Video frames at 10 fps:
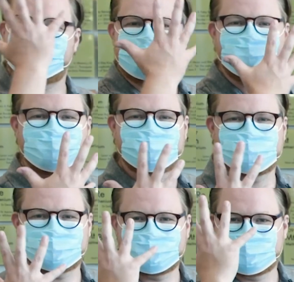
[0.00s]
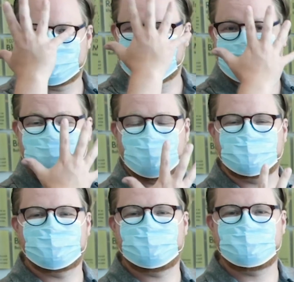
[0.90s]
here.
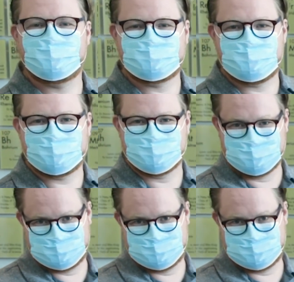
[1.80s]
Covering the moneymaker.